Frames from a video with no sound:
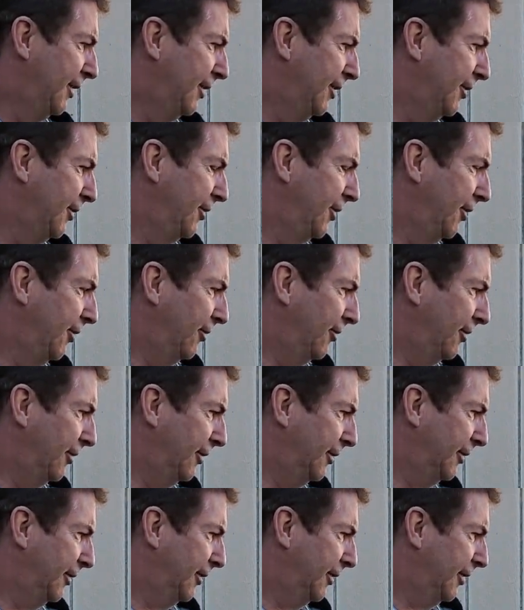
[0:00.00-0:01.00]
So,
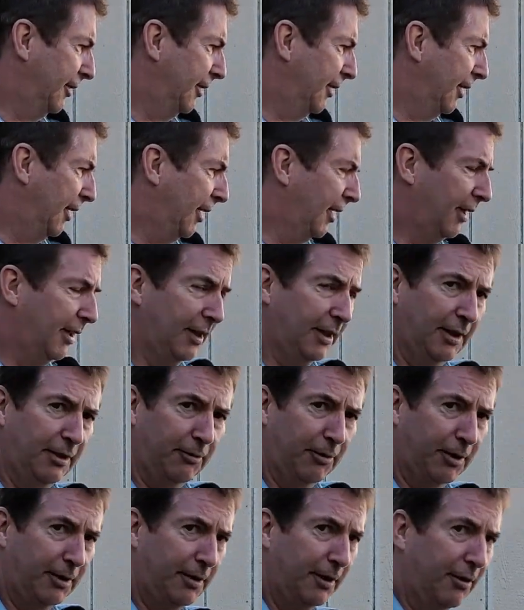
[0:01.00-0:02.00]
I
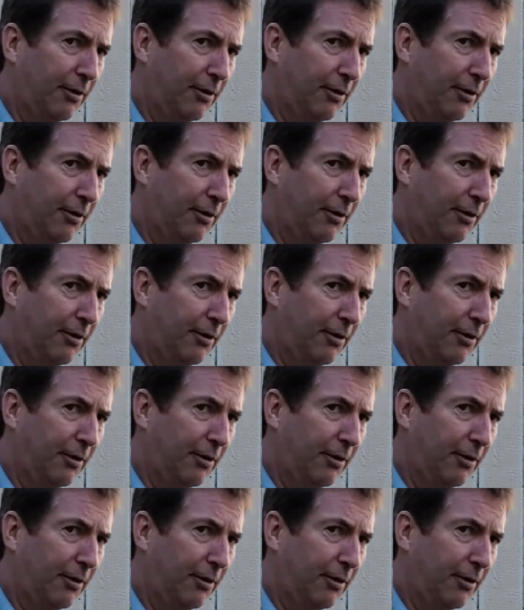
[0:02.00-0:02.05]
went to